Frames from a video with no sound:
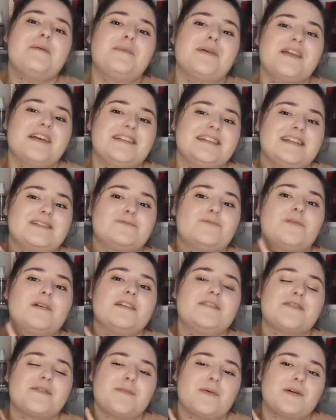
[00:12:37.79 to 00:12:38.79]
But this is
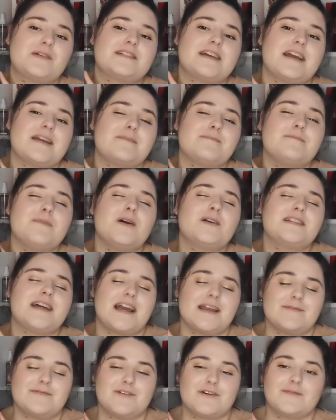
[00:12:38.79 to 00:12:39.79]
one of the books I'm most
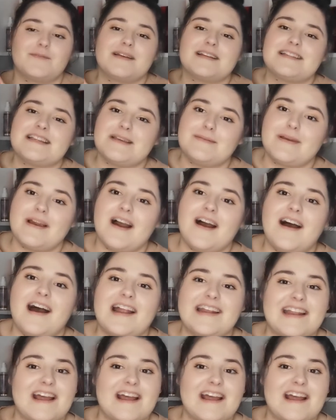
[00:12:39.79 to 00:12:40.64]
hyped for on my TBR.